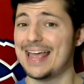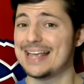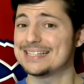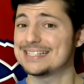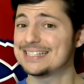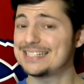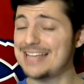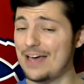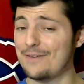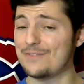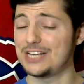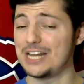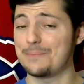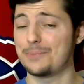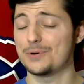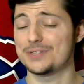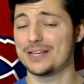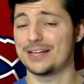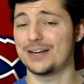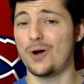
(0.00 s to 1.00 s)

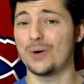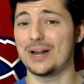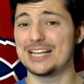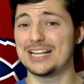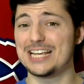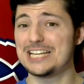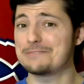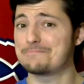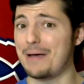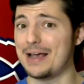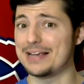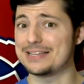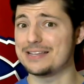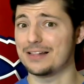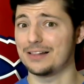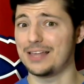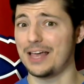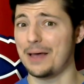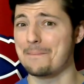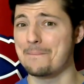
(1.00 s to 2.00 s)
17% owned. He's
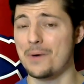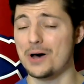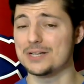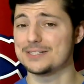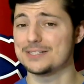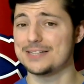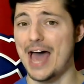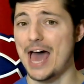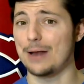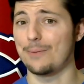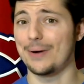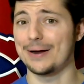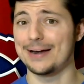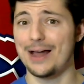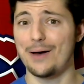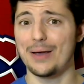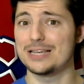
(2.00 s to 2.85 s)
basically a must add right now.